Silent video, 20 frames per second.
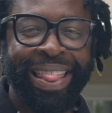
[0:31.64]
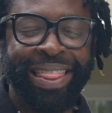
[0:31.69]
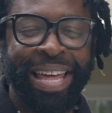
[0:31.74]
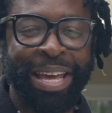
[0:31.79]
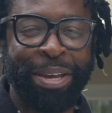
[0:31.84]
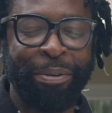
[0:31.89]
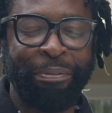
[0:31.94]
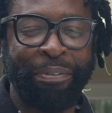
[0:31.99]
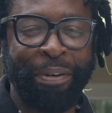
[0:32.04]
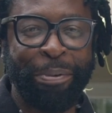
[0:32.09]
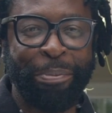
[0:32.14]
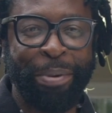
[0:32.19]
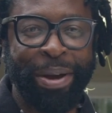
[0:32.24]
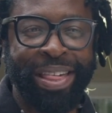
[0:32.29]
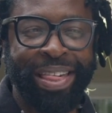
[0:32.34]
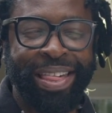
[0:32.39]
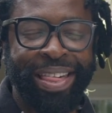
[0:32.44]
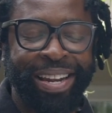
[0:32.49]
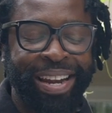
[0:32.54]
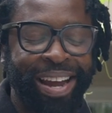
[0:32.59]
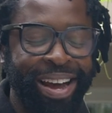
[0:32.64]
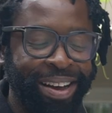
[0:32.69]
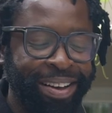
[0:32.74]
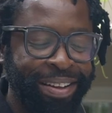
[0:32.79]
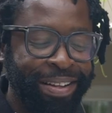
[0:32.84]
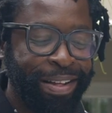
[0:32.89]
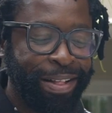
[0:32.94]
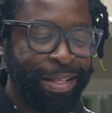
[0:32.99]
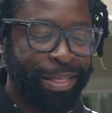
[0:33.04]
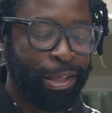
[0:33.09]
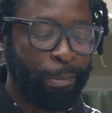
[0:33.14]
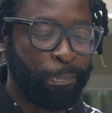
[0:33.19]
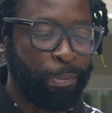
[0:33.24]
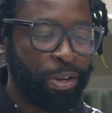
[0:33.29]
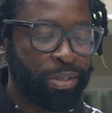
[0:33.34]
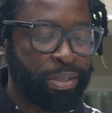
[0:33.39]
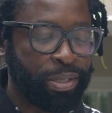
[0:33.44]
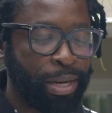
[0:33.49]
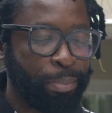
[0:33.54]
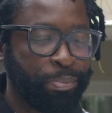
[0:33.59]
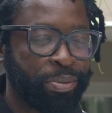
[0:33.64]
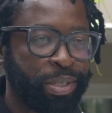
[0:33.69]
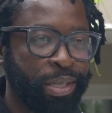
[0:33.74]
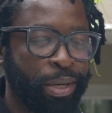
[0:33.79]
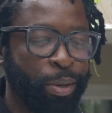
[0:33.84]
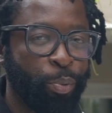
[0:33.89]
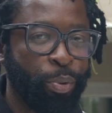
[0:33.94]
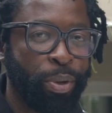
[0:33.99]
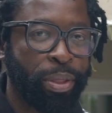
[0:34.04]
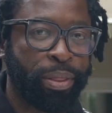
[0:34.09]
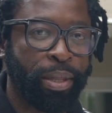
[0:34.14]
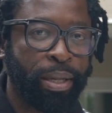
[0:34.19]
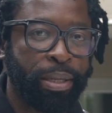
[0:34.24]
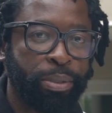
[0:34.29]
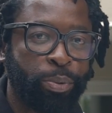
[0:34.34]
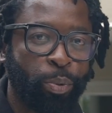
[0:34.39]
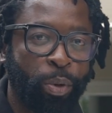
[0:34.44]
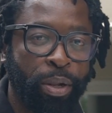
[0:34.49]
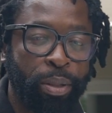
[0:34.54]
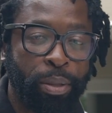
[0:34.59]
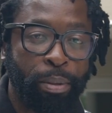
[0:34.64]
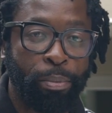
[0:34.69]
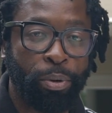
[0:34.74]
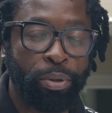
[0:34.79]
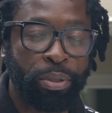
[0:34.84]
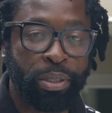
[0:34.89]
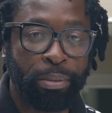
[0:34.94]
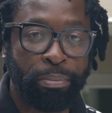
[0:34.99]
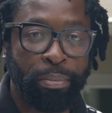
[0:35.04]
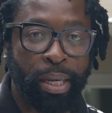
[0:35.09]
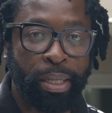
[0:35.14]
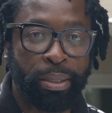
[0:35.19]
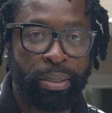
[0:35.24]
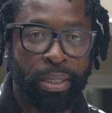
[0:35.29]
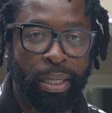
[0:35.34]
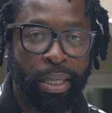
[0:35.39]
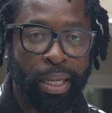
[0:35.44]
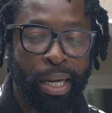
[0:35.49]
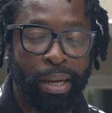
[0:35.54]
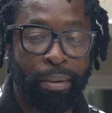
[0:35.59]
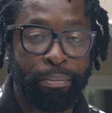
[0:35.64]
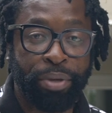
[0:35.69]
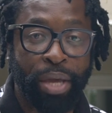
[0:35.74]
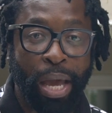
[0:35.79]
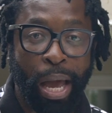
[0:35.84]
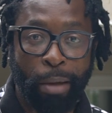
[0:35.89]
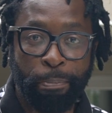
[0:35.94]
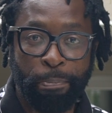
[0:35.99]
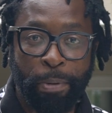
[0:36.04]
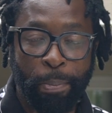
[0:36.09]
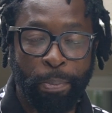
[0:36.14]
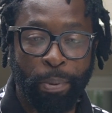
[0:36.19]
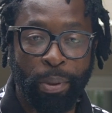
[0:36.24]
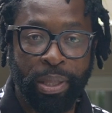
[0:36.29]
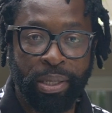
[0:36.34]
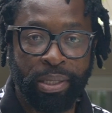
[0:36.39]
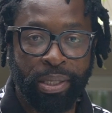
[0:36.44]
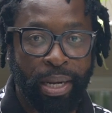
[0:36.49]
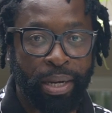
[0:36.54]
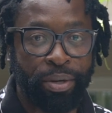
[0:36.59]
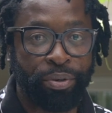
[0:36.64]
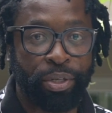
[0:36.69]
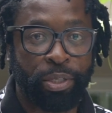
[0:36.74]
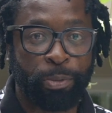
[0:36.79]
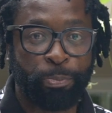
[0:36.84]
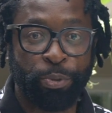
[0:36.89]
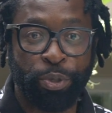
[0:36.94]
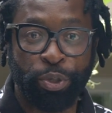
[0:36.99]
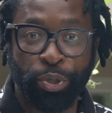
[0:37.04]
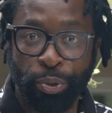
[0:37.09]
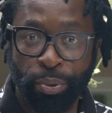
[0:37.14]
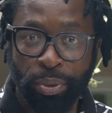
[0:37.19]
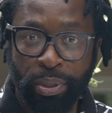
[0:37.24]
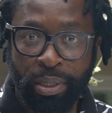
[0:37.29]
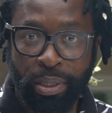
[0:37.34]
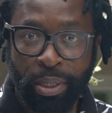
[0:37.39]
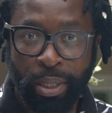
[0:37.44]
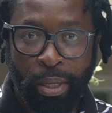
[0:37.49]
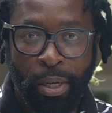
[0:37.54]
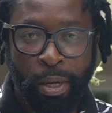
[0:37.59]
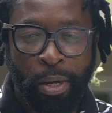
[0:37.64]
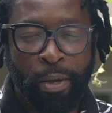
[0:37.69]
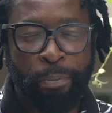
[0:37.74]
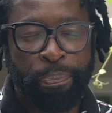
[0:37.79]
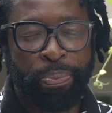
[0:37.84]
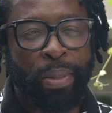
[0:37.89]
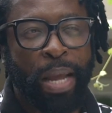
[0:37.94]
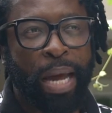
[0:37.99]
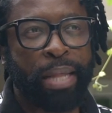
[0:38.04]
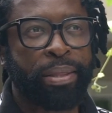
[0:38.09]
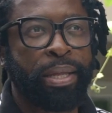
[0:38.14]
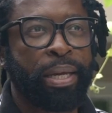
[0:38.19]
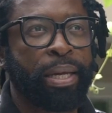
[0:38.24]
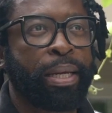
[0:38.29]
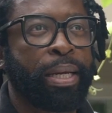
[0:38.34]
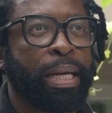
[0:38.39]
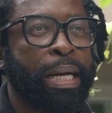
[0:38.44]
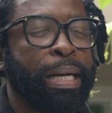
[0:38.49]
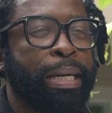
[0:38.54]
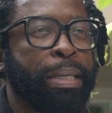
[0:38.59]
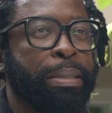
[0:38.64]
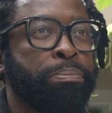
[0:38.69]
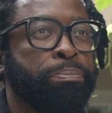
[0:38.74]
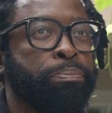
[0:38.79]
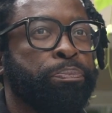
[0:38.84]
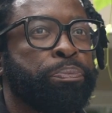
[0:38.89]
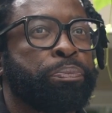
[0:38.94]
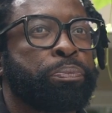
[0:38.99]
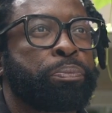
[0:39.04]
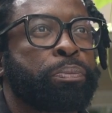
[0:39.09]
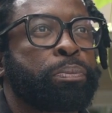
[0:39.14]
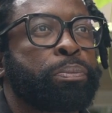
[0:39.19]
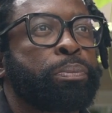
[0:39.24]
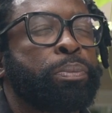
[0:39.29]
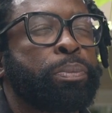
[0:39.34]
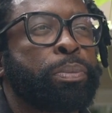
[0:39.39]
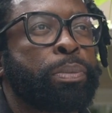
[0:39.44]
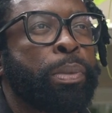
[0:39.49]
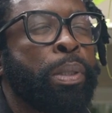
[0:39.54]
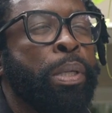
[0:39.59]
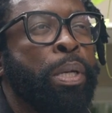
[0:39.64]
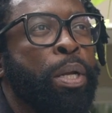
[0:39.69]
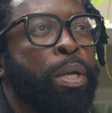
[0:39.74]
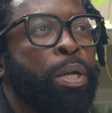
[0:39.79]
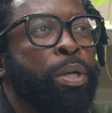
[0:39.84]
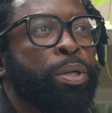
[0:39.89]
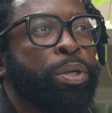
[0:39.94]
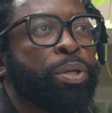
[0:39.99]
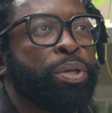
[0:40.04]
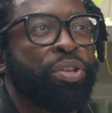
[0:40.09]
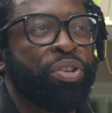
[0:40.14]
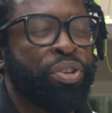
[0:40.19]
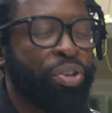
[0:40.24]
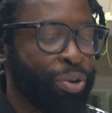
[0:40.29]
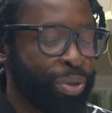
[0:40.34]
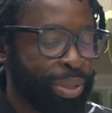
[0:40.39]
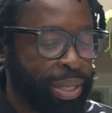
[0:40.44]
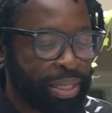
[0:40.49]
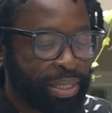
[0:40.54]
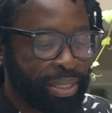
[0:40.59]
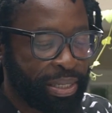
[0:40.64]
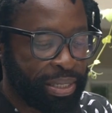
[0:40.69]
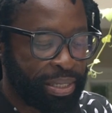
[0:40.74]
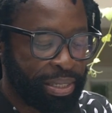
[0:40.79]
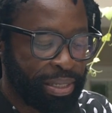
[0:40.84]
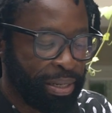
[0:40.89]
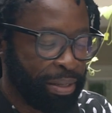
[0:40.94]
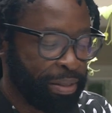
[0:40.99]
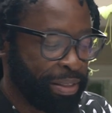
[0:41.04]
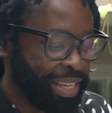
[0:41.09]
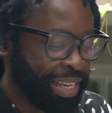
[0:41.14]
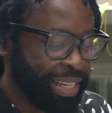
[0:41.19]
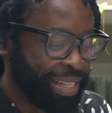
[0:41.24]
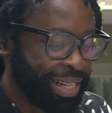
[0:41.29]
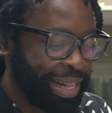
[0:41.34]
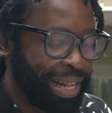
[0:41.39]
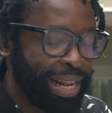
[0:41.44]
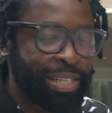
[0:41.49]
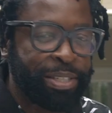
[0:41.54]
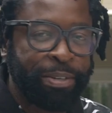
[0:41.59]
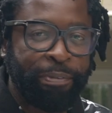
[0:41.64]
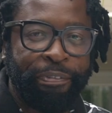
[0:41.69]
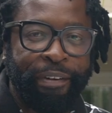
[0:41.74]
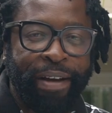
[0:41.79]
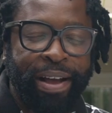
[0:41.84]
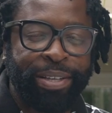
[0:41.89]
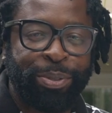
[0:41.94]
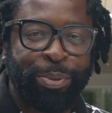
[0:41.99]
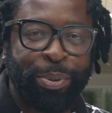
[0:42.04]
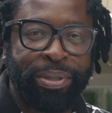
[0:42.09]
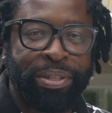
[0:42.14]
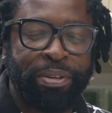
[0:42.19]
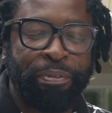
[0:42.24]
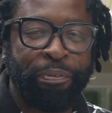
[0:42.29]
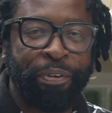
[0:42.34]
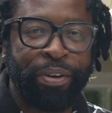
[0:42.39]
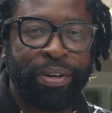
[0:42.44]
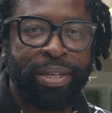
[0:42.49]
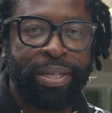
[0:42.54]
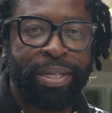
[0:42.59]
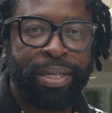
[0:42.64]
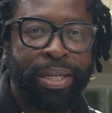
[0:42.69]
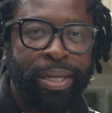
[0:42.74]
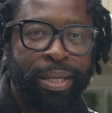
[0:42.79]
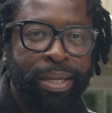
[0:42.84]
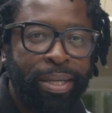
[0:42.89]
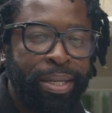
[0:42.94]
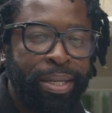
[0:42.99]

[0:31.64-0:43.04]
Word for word: Thank you very much. Now, the person I'm sitting with is one of the most amazing um, young people this country has produced. I think, um, you know, there's they classify us with different